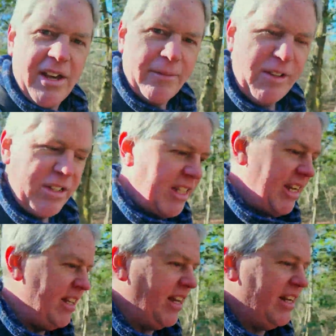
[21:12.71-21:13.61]

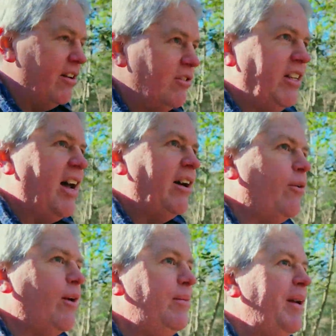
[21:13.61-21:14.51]
obviously. That narrows it down
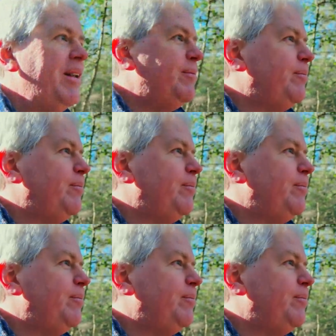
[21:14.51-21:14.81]
quite a bit.